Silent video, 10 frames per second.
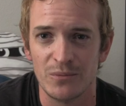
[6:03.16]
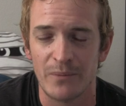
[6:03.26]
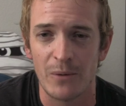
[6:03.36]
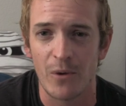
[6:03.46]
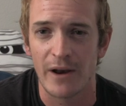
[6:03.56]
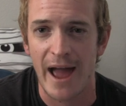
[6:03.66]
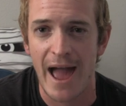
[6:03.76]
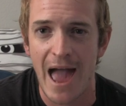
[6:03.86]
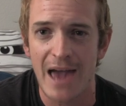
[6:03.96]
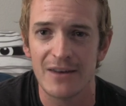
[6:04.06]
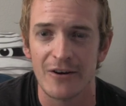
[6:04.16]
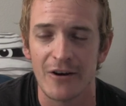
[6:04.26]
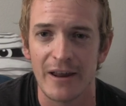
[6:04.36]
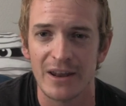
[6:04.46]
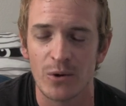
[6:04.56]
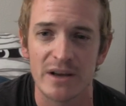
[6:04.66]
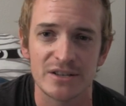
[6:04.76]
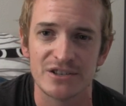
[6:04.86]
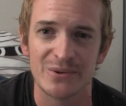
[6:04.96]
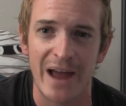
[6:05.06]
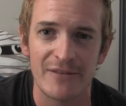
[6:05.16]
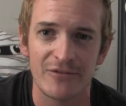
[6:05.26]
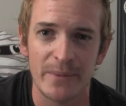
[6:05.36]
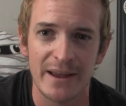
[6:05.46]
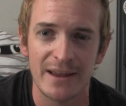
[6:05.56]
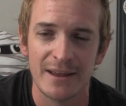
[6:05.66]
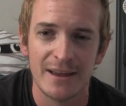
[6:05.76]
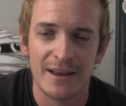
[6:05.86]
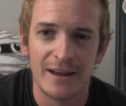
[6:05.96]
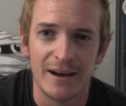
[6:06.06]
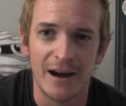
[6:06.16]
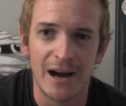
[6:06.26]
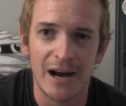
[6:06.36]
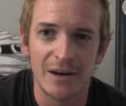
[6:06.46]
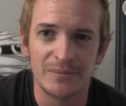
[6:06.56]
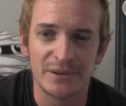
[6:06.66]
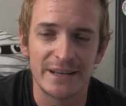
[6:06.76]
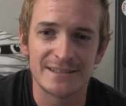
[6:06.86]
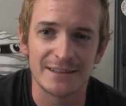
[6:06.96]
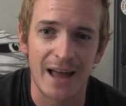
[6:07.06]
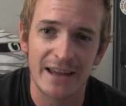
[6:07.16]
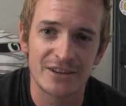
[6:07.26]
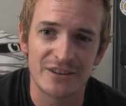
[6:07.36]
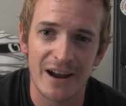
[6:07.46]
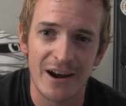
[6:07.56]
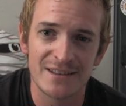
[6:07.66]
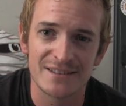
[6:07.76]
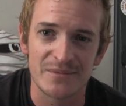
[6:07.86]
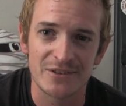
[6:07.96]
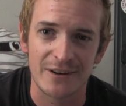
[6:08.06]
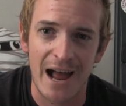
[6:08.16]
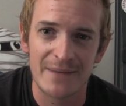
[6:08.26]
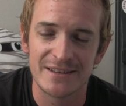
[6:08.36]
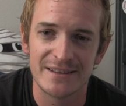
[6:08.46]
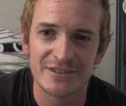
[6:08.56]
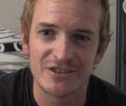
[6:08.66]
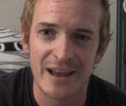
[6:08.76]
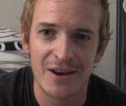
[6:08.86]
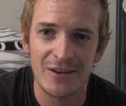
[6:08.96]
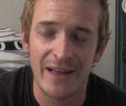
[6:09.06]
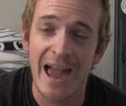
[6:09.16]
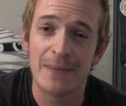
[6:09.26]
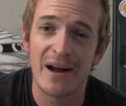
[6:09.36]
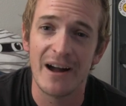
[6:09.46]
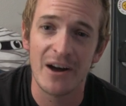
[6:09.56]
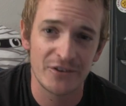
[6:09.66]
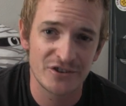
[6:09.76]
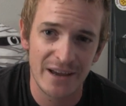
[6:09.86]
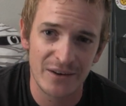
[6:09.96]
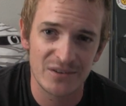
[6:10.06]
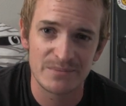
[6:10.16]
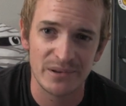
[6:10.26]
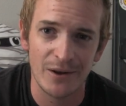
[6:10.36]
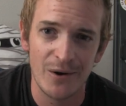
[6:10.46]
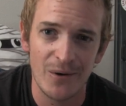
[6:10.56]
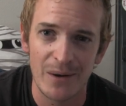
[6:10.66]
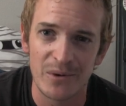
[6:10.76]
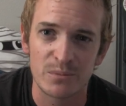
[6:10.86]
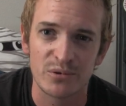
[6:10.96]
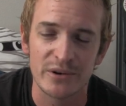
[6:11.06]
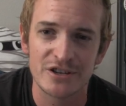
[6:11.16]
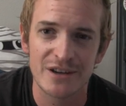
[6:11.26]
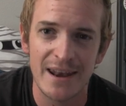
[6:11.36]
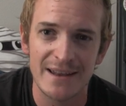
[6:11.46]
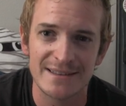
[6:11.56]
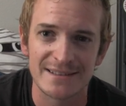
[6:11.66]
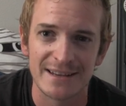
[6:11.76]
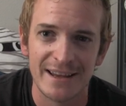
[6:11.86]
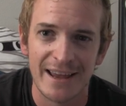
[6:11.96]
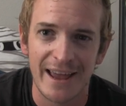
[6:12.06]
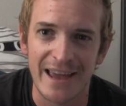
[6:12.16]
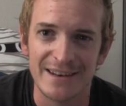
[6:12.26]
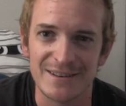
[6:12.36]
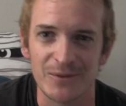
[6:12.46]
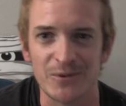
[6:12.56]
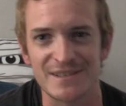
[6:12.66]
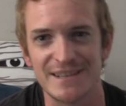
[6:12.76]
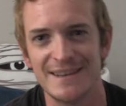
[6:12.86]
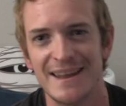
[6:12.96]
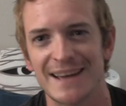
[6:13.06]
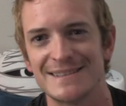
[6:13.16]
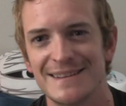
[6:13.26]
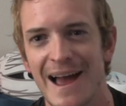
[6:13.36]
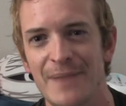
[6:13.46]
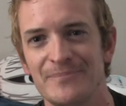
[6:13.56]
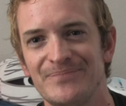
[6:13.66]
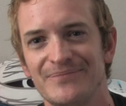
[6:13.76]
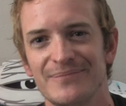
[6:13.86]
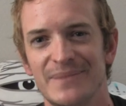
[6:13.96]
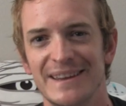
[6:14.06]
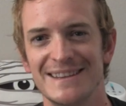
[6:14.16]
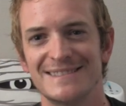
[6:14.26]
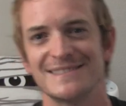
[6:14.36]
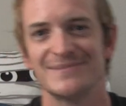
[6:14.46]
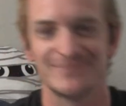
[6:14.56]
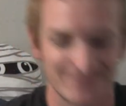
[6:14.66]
might want to add or any questions you have for me. Please like, share, and subscribe to this channel and my other channels below. I would appreciate it, and we'll see you next time. Peace.